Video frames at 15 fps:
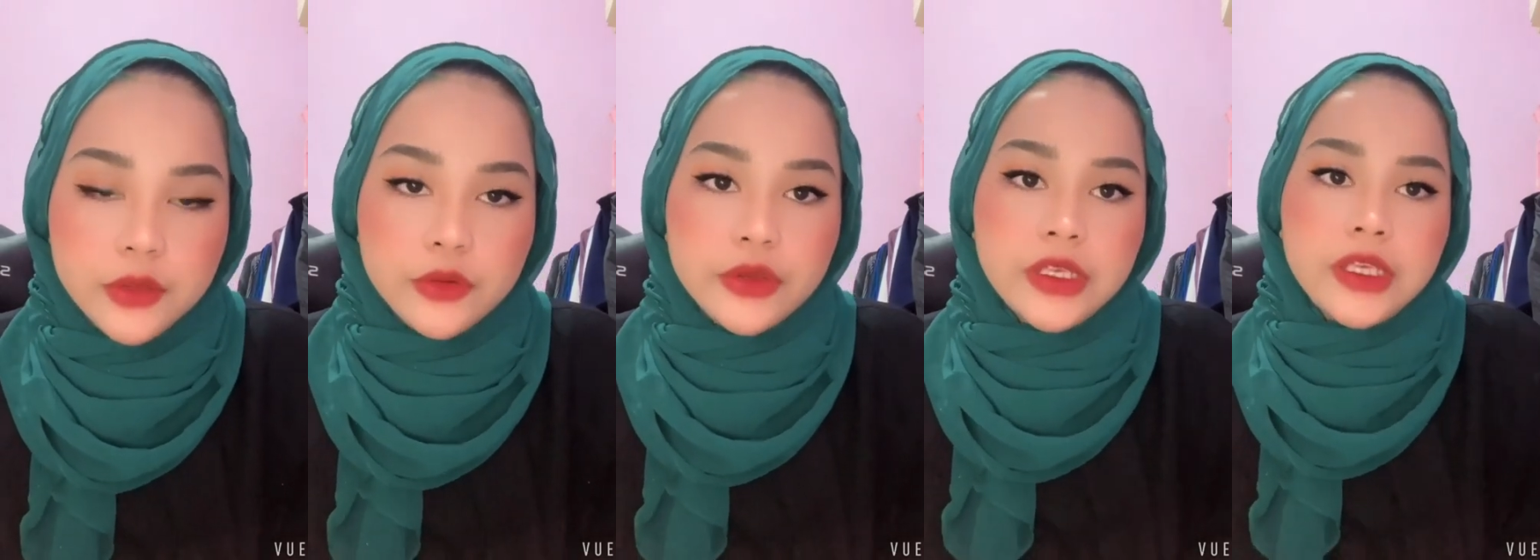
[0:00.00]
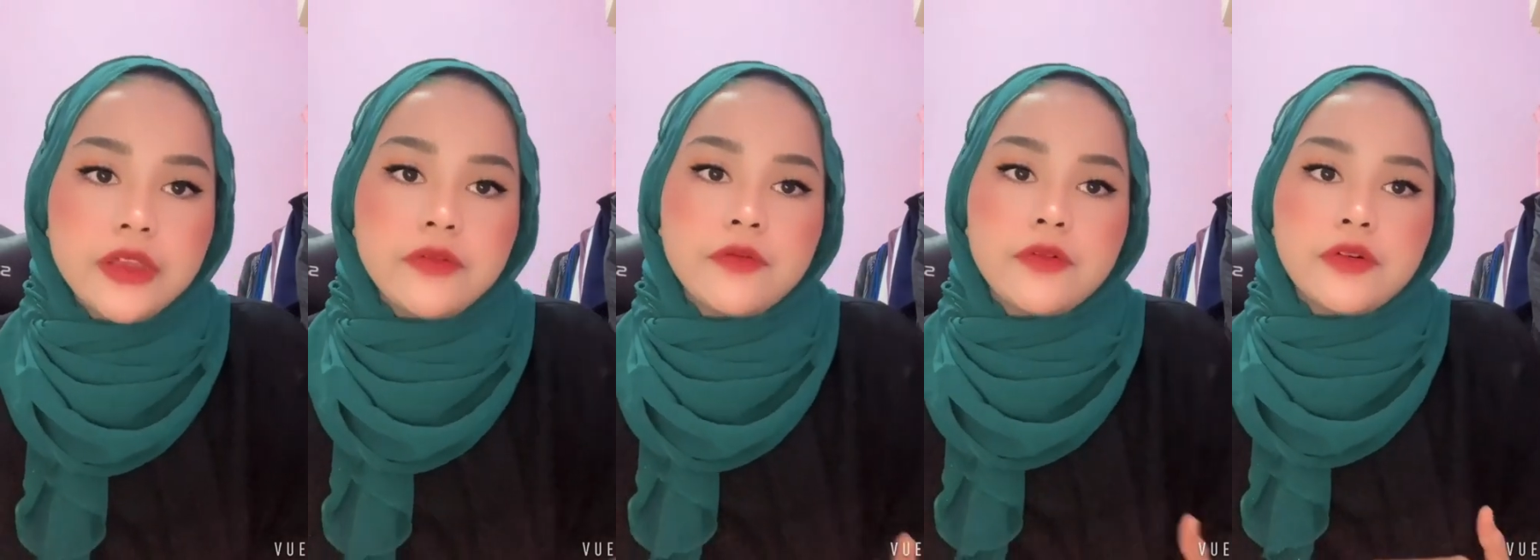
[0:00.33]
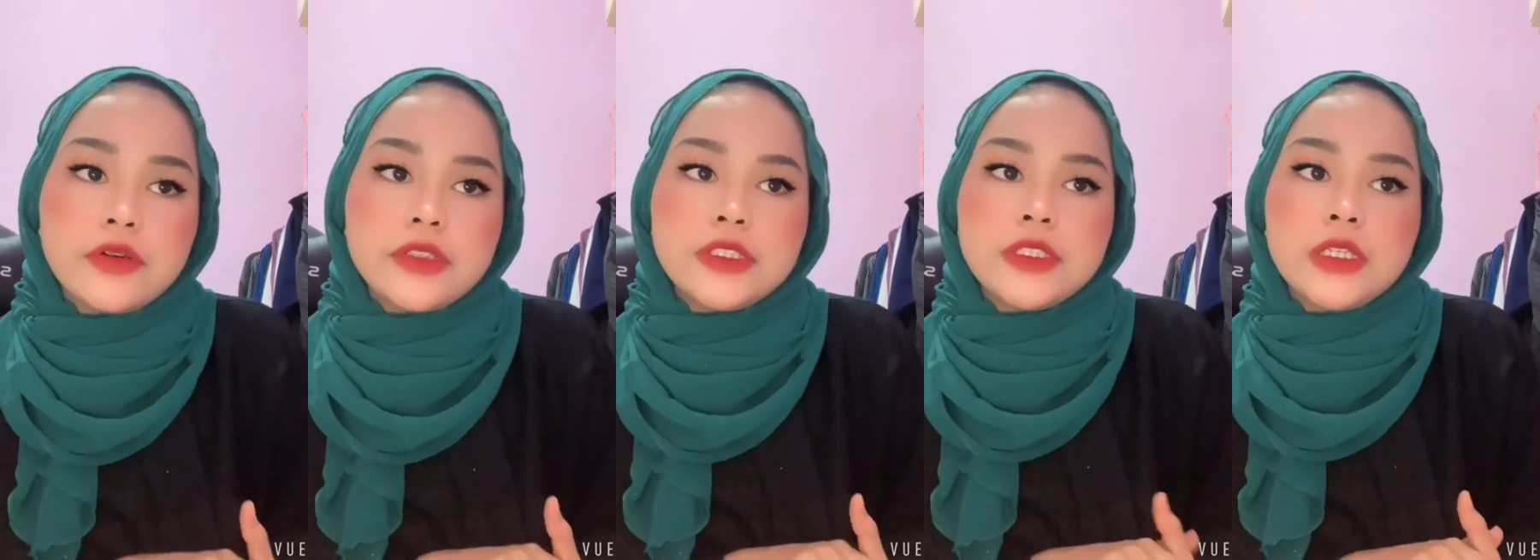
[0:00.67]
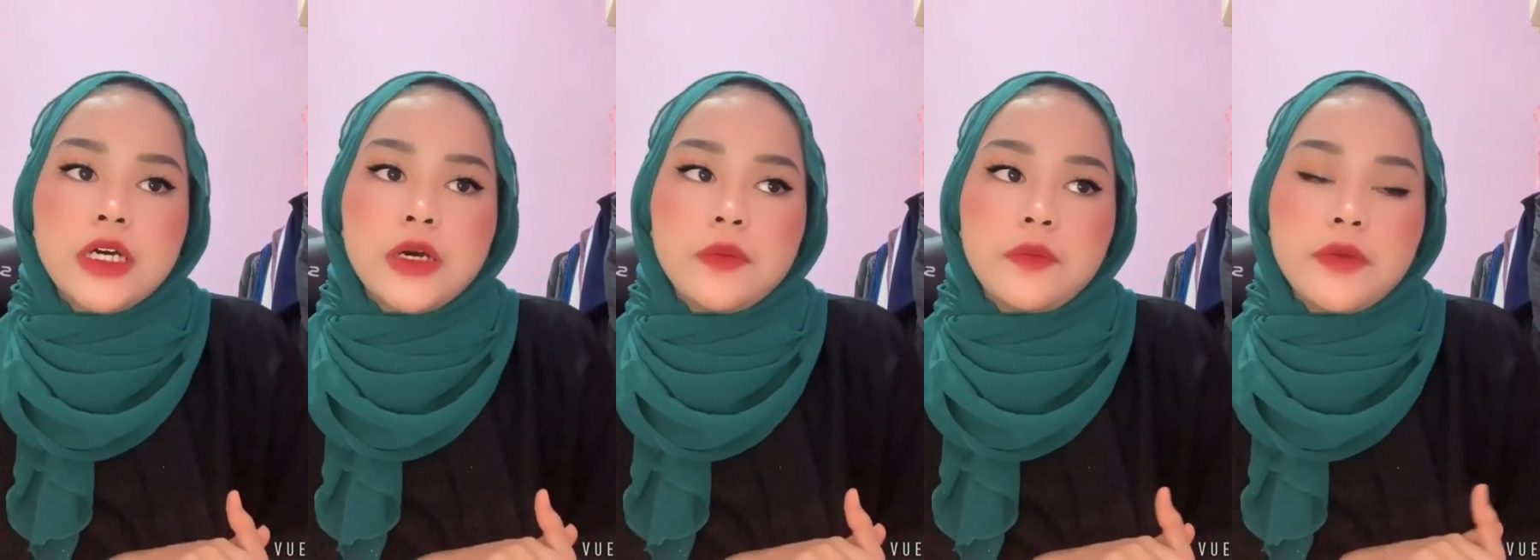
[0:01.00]
looking for
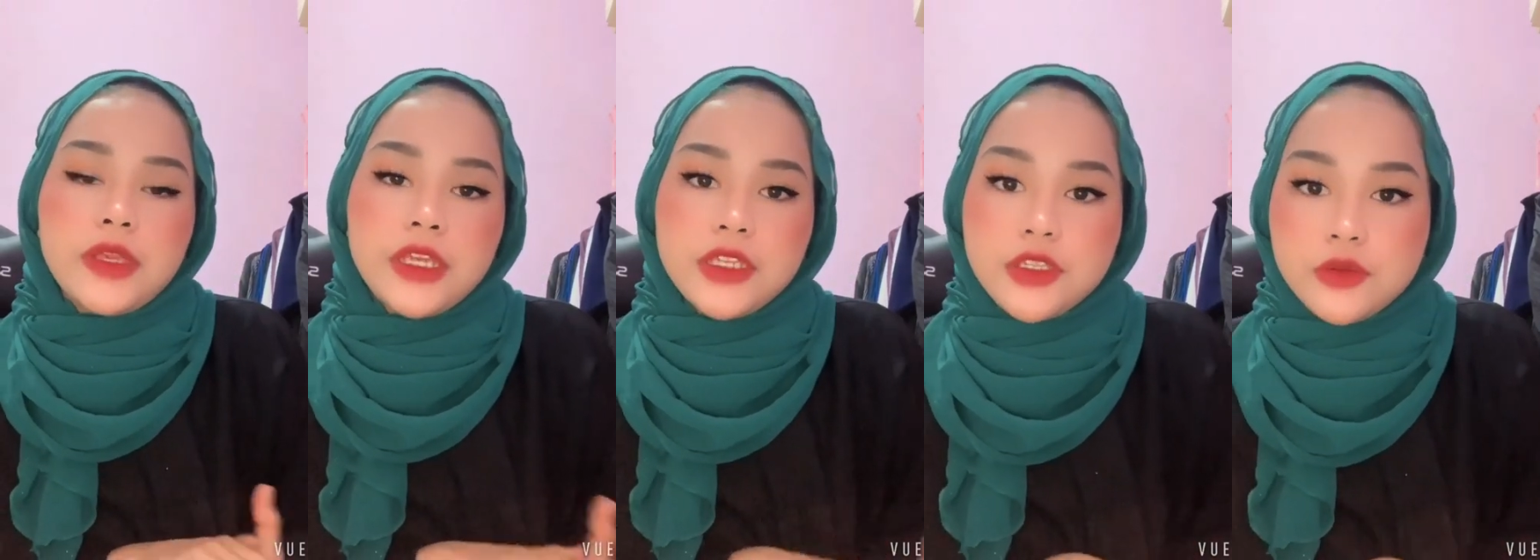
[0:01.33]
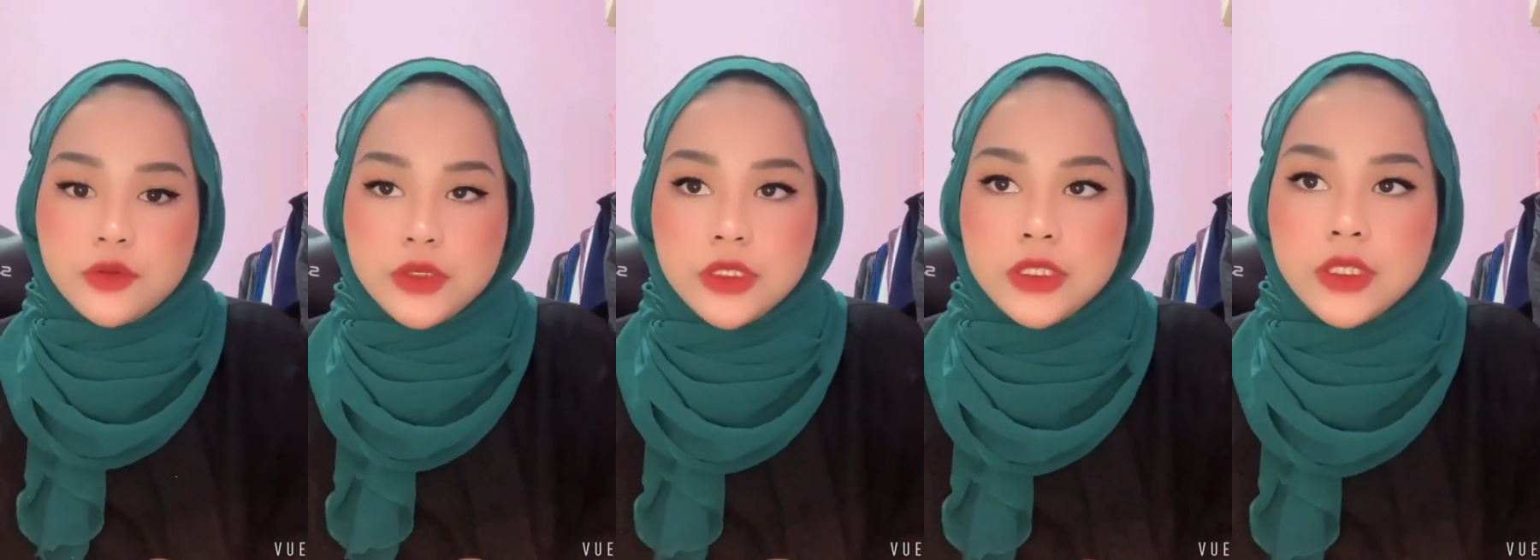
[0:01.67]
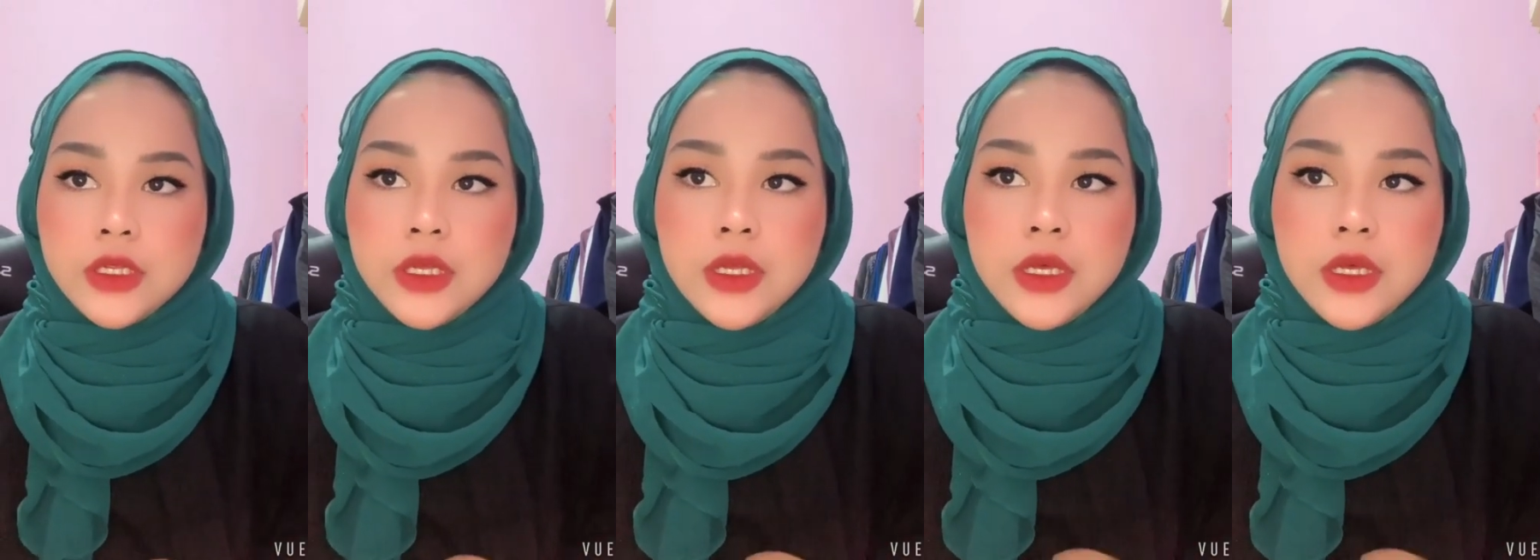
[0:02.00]
some casual